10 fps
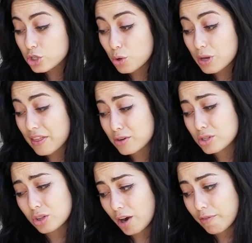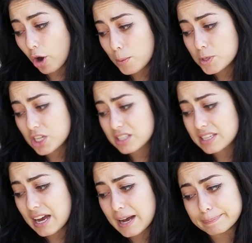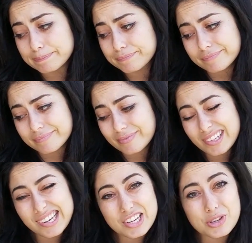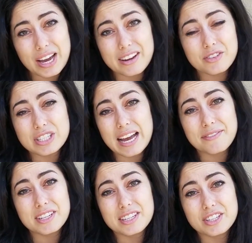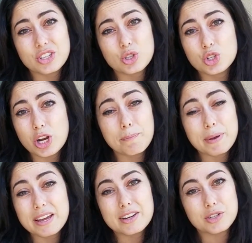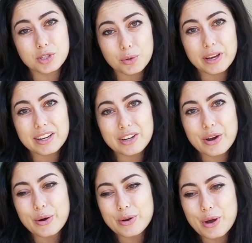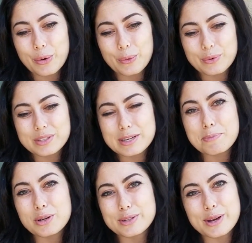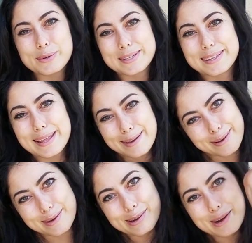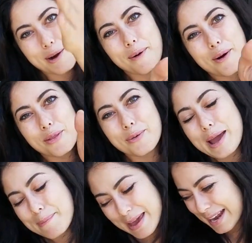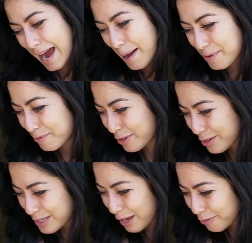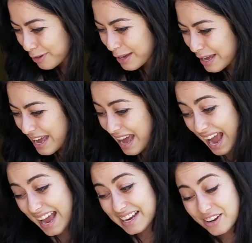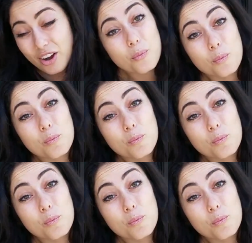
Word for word: So, yeah, there's a lot of options. Um, you kind of just have to jump in and do it, you know, no dipping your toes in, like go all the way, make it happen for yourself. And